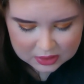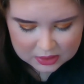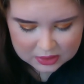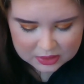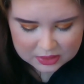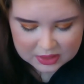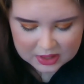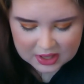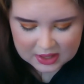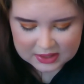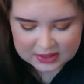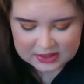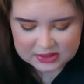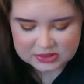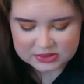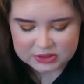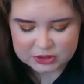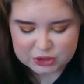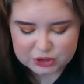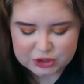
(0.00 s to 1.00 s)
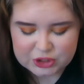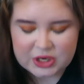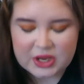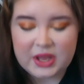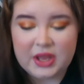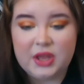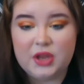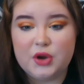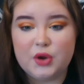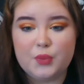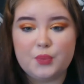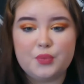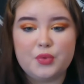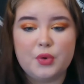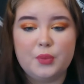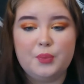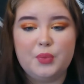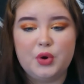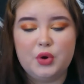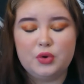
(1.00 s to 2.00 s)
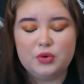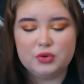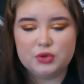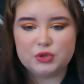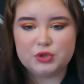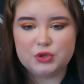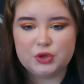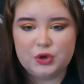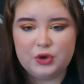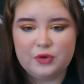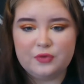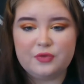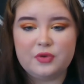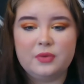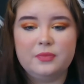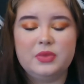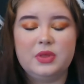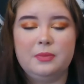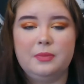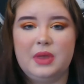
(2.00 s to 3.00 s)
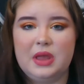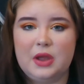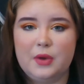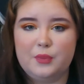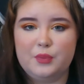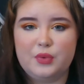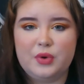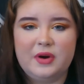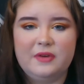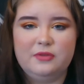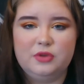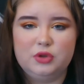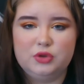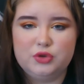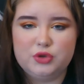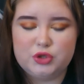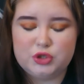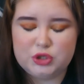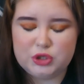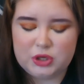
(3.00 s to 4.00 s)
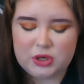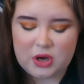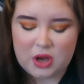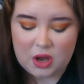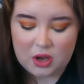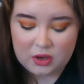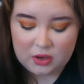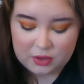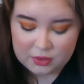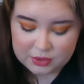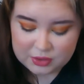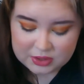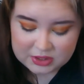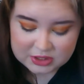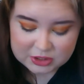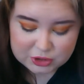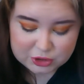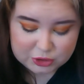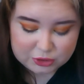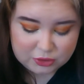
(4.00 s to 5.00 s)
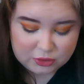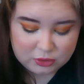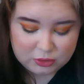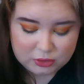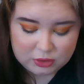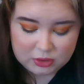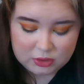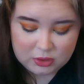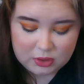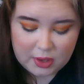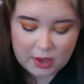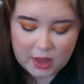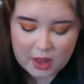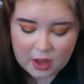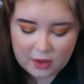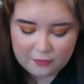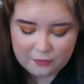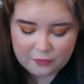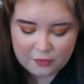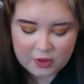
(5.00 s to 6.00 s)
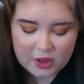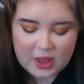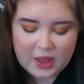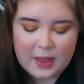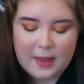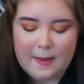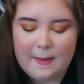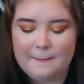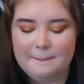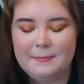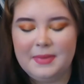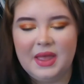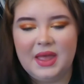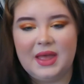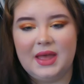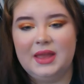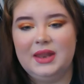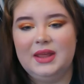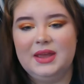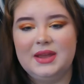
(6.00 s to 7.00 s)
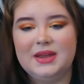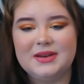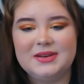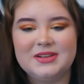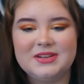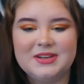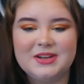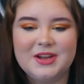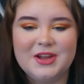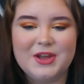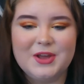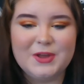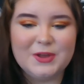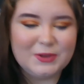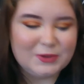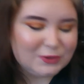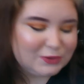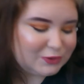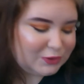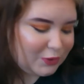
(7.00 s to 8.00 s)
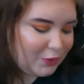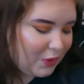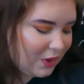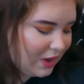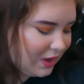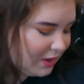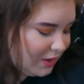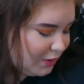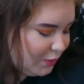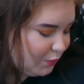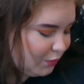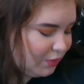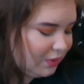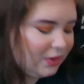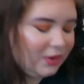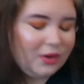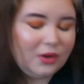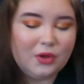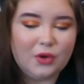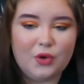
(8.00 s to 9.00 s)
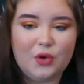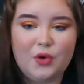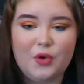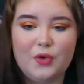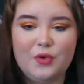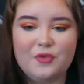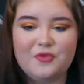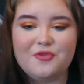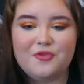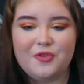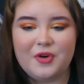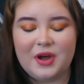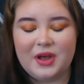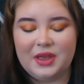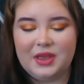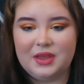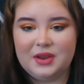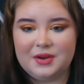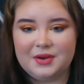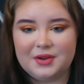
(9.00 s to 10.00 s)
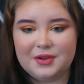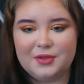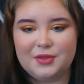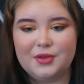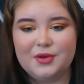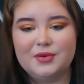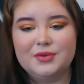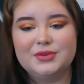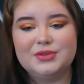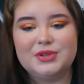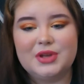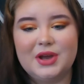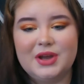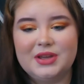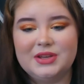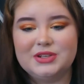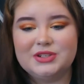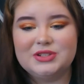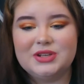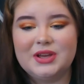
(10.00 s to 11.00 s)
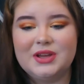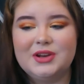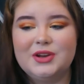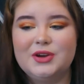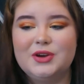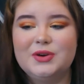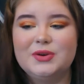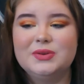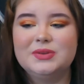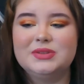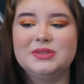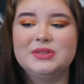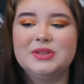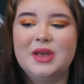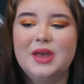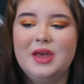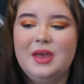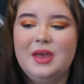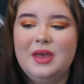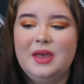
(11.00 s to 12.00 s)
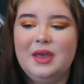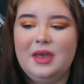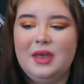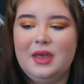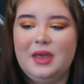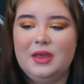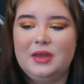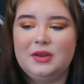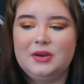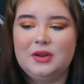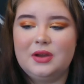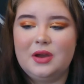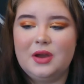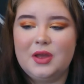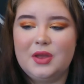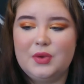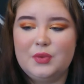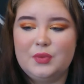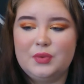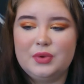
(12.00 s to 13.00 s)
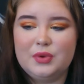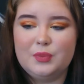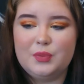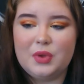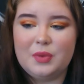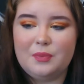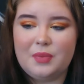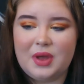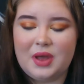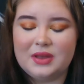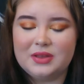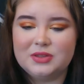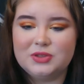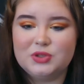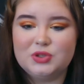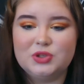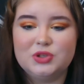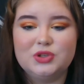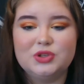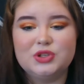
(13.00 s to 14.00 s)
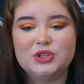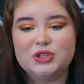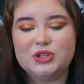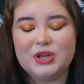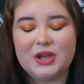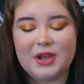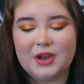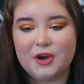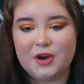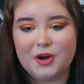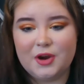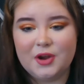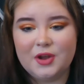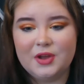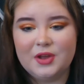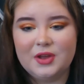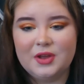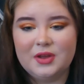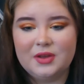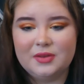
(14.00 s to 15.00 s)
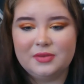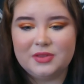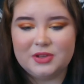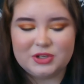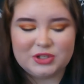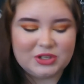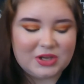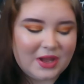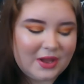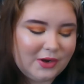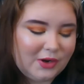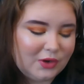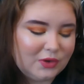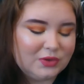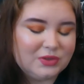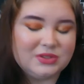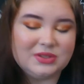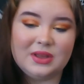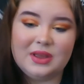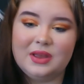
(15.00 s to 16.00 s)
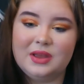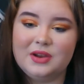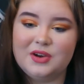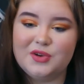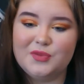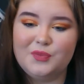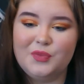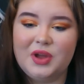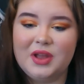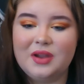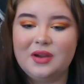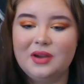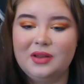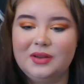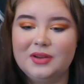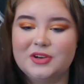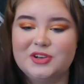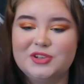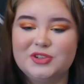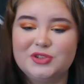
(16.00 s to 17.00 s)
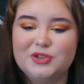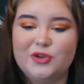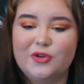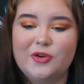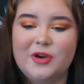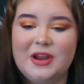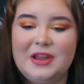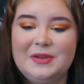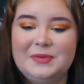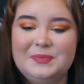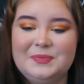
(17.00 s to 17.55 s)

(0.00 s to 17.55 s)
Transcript: That is the shade Proposal from the Makeup Revolution Unconditional Love palette. So I will go find those eyeshadows and I will be back to share the shadows and my color story.